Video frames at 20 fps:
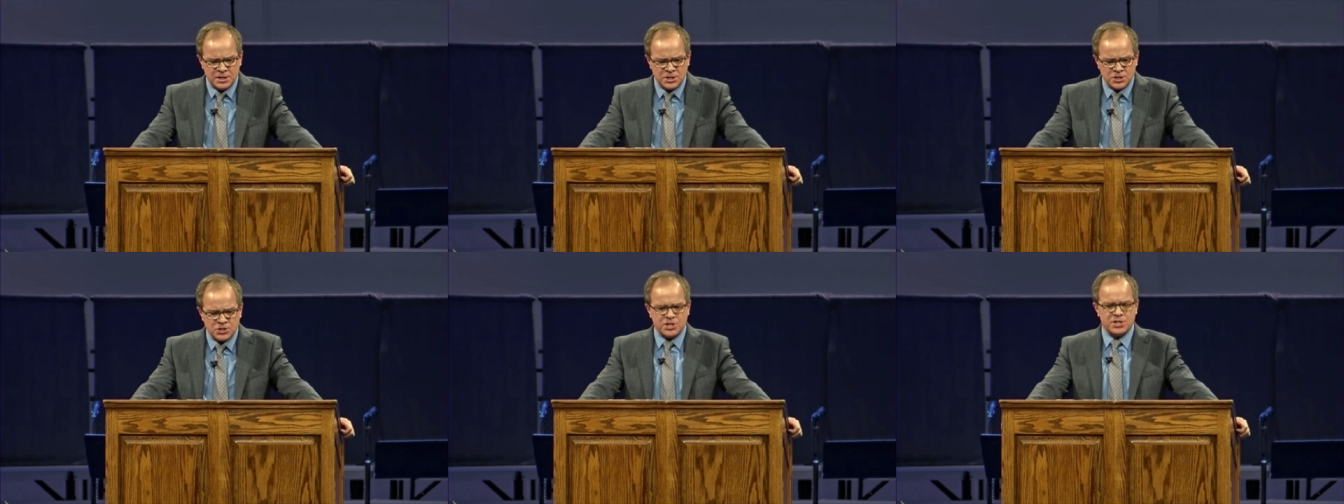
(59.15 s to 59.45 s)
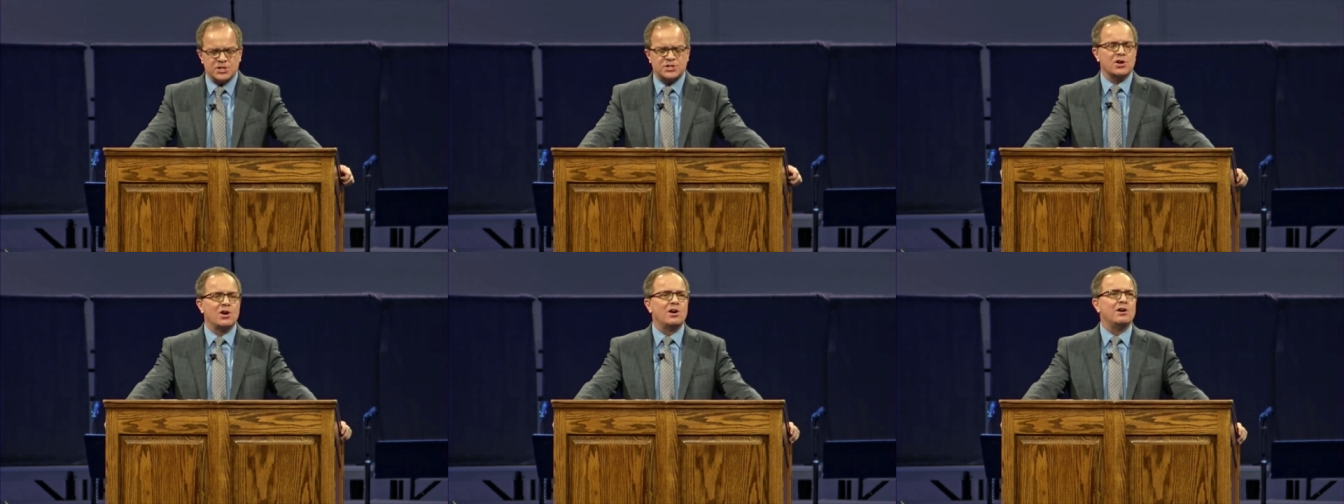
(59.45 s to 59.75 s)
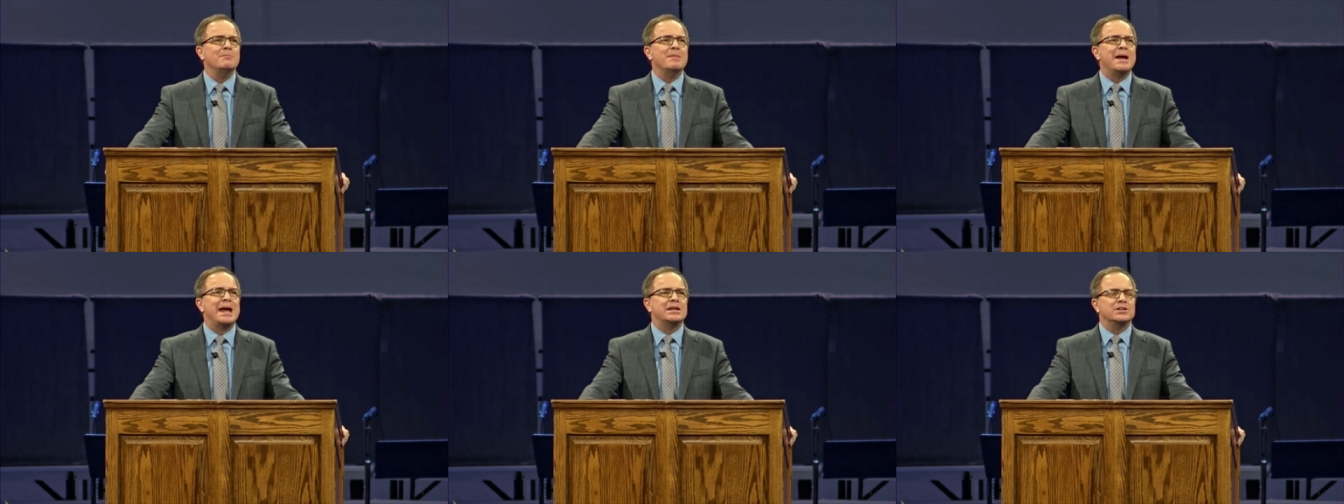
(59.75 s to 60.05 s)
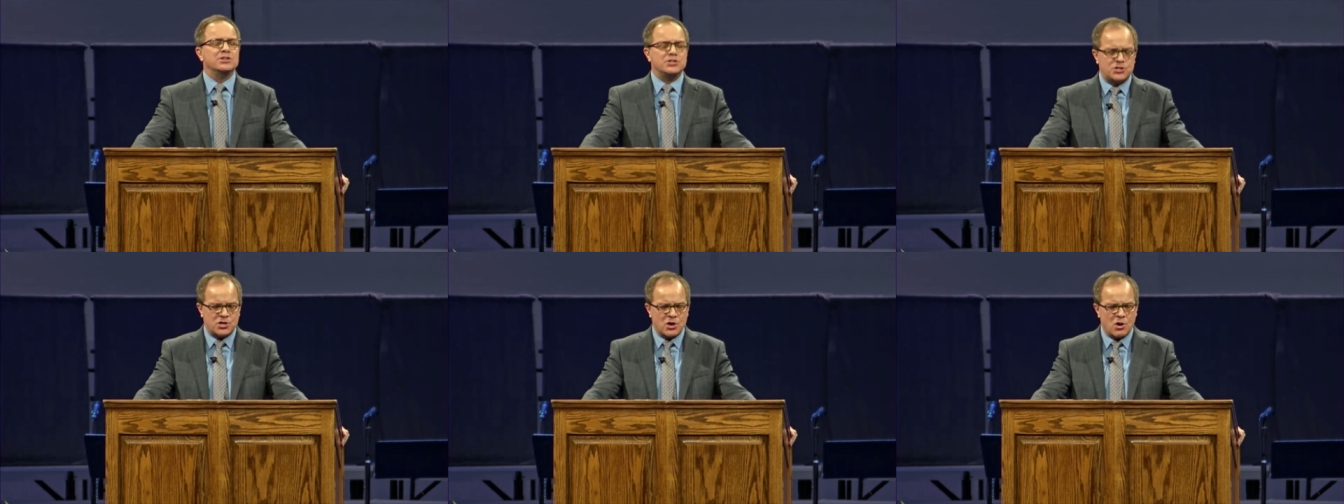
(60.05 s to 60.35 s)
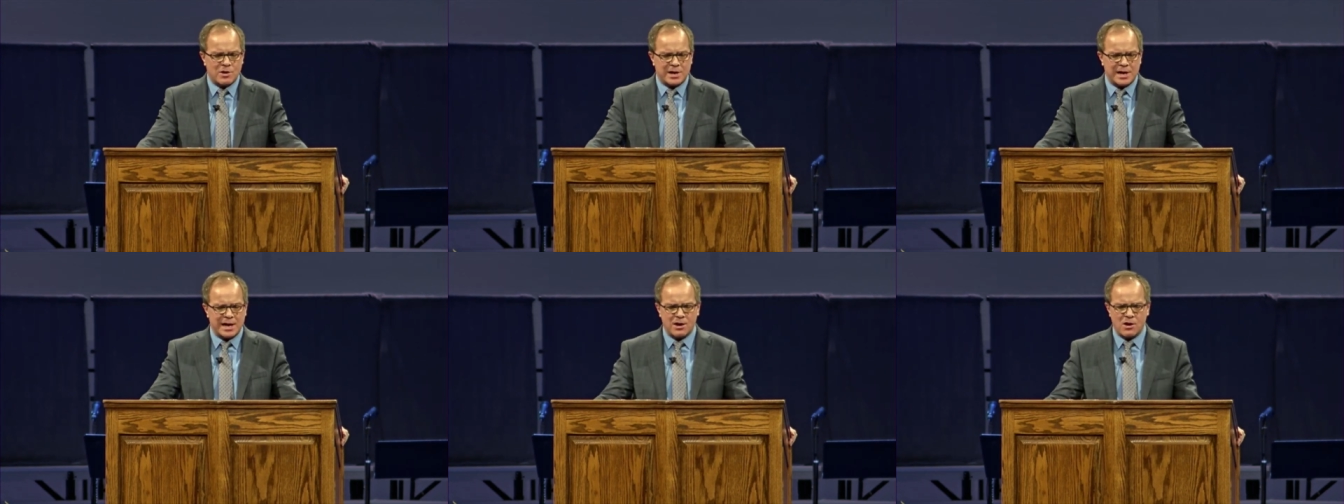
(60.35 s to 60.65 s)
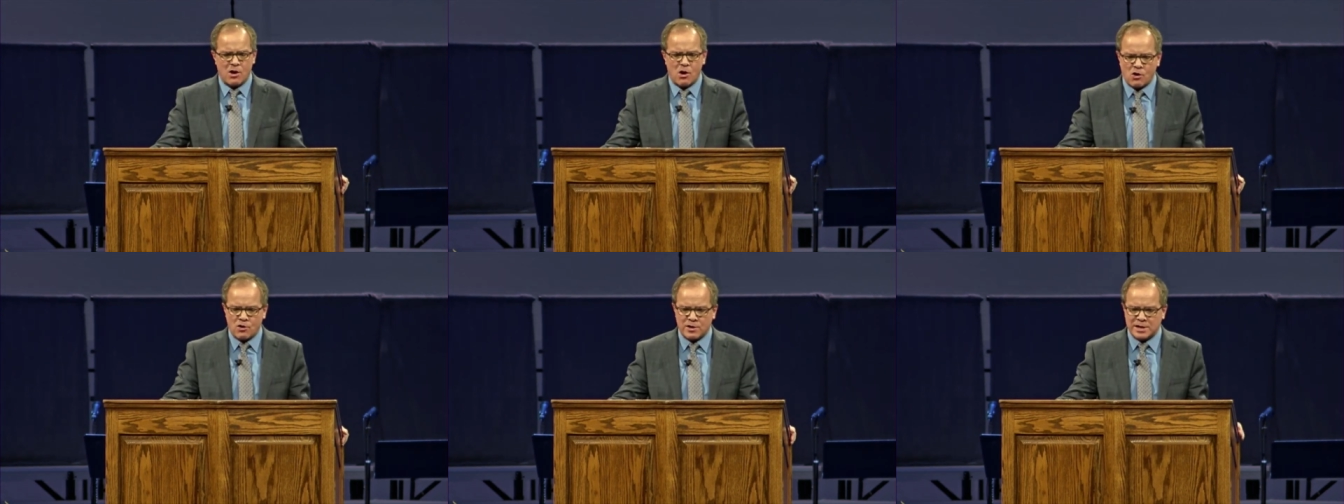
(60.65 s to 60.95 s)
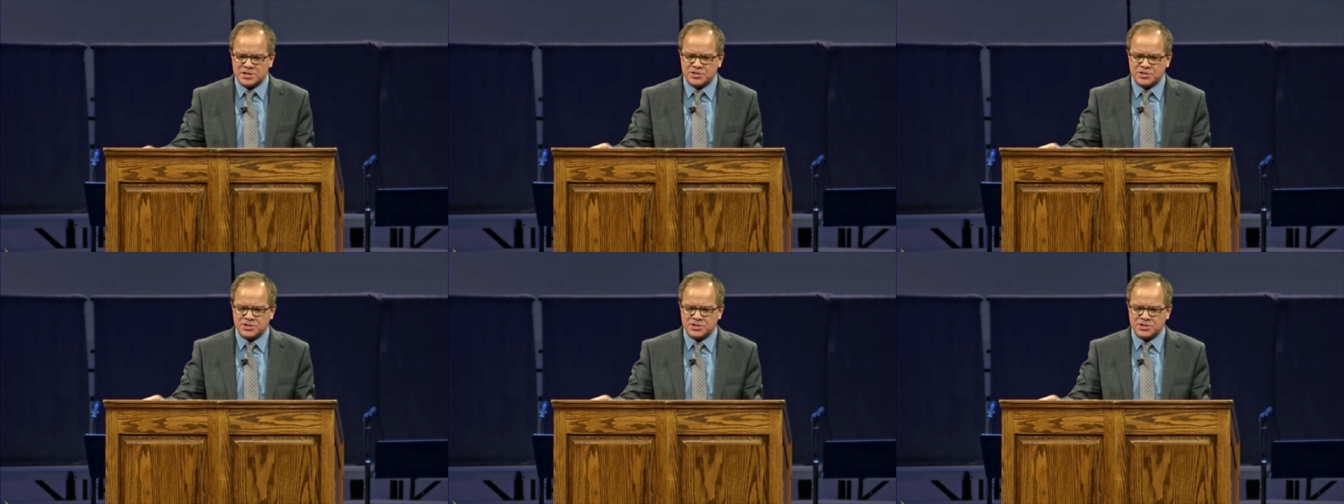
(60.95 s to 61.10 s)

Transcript: She saw a man choking, already